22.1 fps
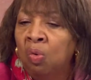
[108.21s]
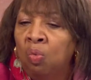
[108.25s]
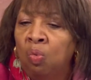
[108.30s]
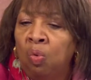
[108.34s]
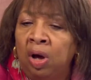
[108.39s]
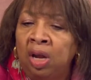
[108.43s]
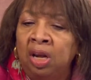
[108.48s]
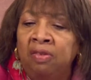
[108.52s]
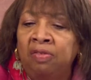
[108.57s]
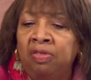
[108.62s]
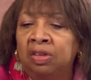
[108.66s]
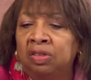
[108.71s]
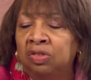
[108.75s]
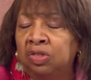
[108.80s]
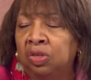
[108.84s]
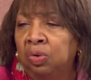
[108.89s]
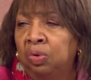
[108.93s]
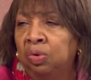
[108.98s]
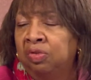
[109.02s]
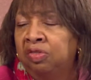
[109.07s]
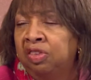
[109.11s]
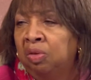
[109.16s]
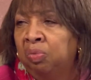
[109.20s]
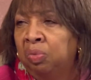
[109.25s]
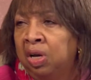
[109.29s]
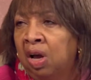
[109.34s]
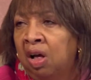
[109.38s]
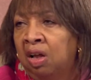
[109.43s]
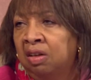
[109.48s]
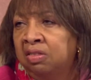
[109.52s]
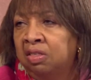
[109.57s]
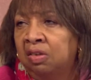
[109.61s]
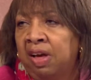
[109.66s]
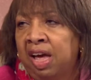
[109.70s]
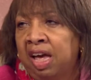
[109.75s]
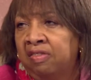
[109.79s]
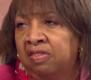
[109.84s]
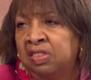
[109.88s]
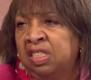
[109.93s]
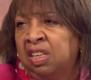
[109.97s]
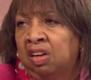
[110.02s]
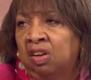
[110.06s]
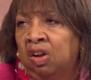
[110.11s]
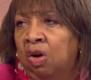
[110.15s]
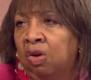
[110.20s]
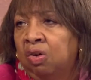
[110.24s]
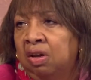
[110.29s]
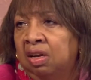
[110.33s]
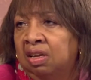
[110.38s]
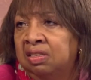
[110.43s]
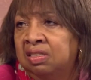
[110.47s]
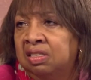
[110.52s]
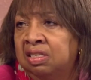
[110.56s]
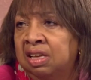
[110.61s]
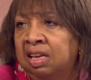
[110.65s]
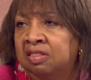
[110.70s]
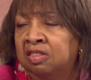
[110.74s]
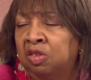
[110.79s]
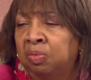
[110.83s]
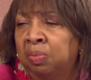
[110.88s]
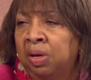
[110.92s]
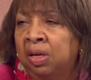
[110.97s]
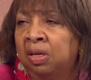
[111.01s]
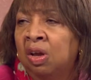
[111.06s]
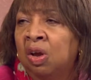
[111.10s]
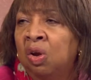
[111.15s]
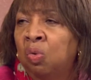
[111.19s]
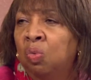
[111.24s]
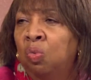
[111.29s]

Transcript: One of the tools that we also have is a local assessment.